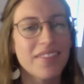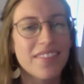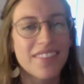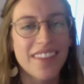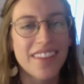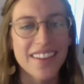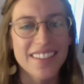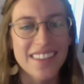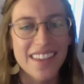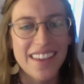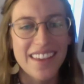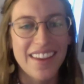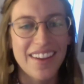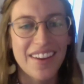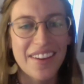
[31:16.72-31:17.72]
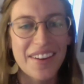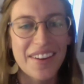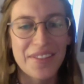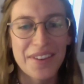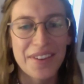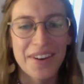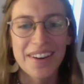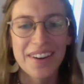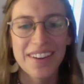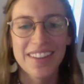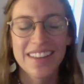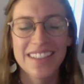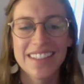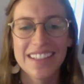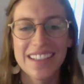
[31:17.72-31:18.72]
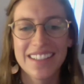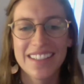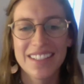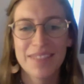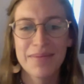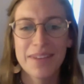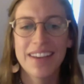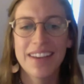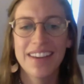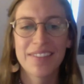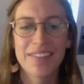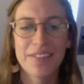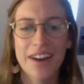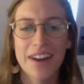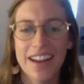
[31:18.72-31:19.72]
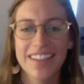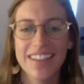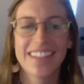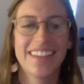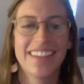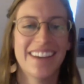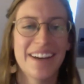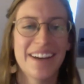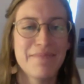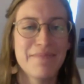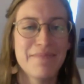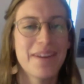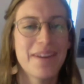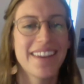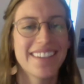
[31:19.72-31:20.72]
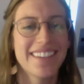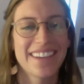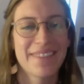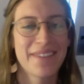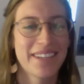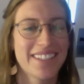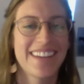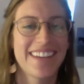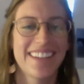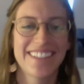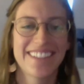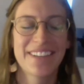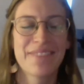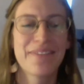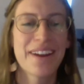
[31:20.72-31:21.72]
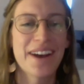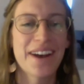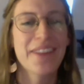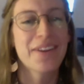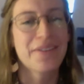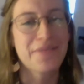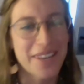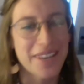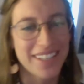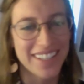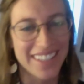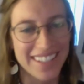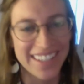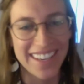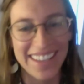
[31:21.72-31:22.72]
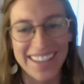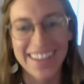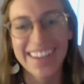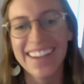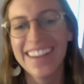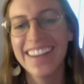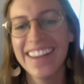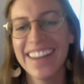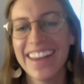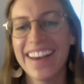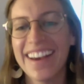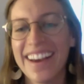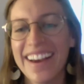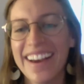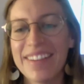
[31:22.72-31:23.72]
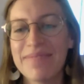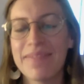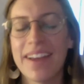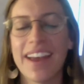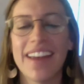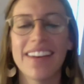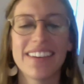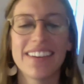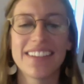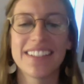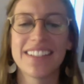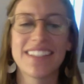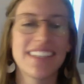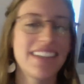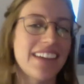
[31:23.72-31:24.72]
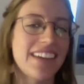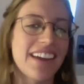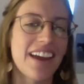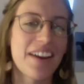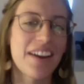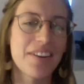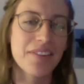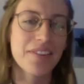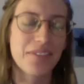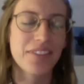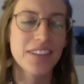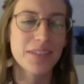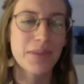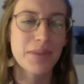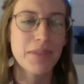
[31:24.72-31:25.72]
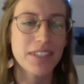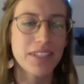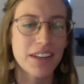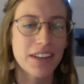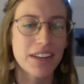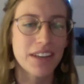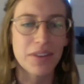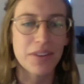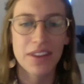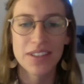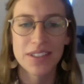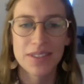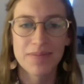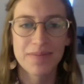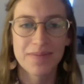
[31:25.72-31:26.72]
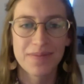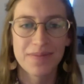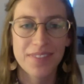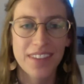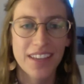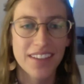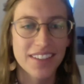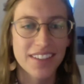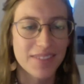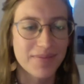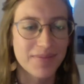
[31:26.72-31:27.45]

Yes, thank you for listening to me rant a bit. I'm excited to invite other voices in and to see how this might be sitting with others. Thanks.